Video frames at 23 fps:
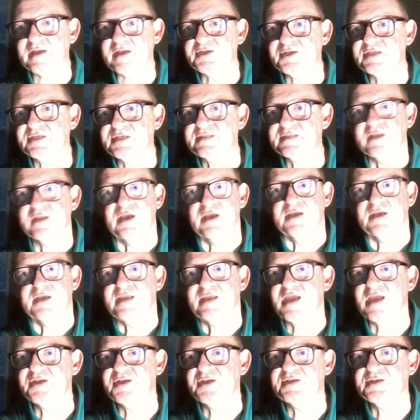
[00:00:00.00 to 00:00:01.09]
Just
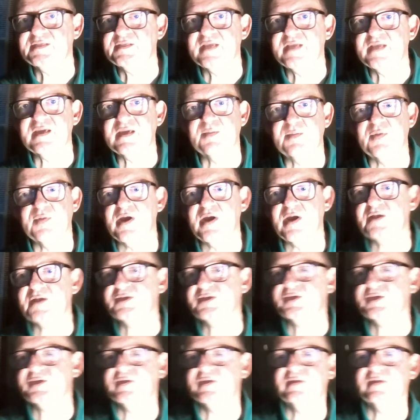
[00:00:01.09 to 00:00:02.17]
yeah, you just take a
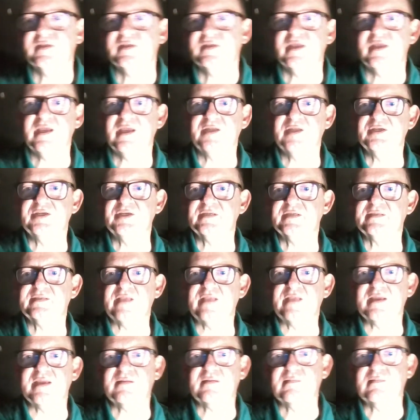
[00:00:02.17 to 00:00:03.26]
brush and just
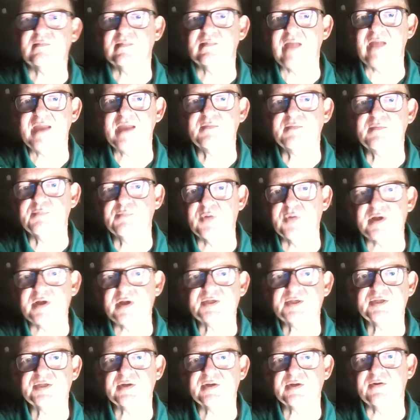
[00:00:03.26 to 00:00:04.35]
like light
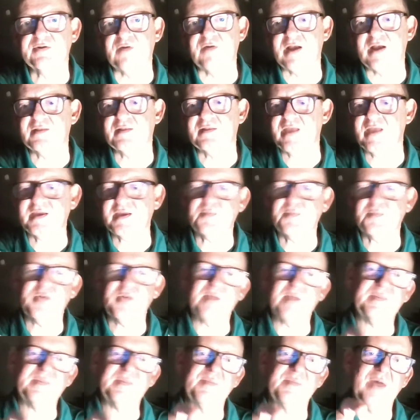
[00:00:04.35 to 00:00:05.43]
brush across, like
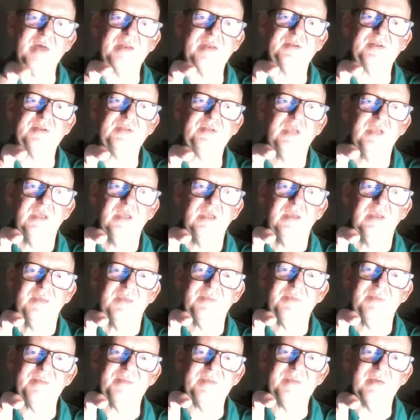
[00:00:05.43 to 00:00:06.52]
probably about a
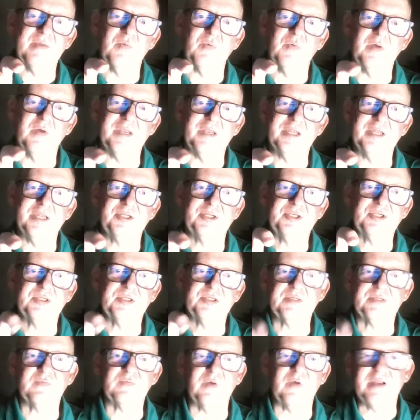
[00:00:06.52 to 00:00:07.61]
maybe a 1
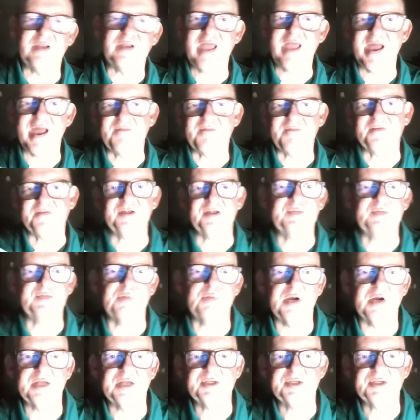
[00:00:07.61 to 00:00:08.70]
inch, 1.5 inch
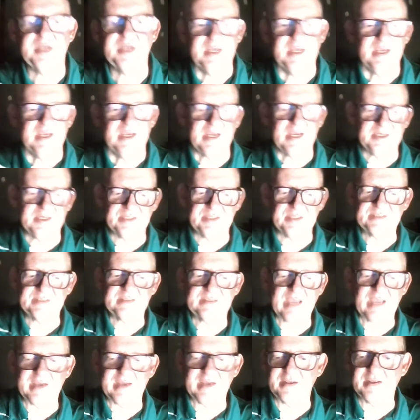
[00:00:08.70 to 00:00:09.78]
brush, and just
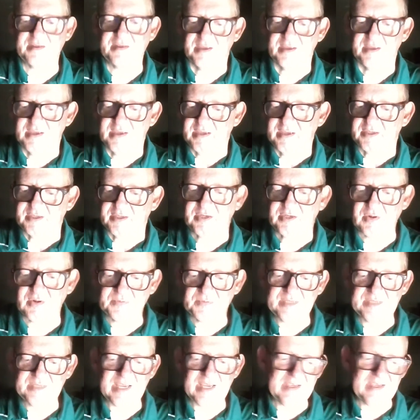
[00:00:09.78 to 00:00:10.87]
kind of
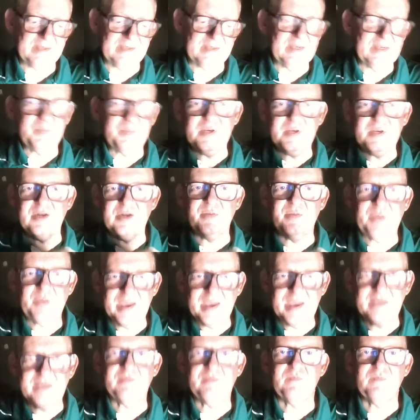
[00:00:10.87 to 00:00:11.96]
take it, dip it in your
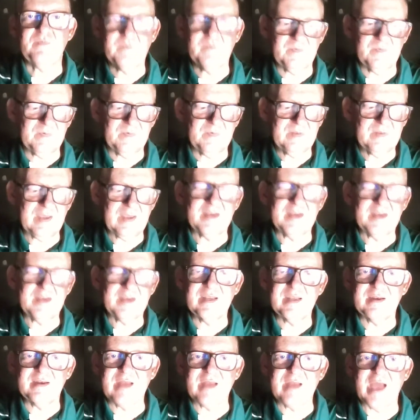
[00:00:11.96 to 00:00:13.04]
paint, kind of get
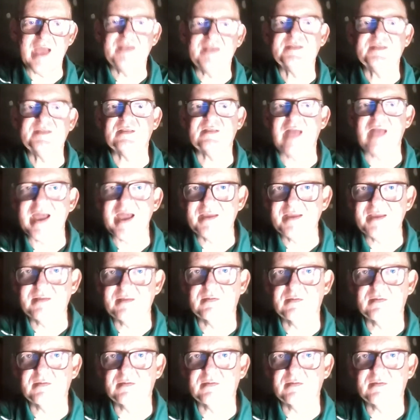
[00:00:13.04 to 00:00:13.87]
it nice light.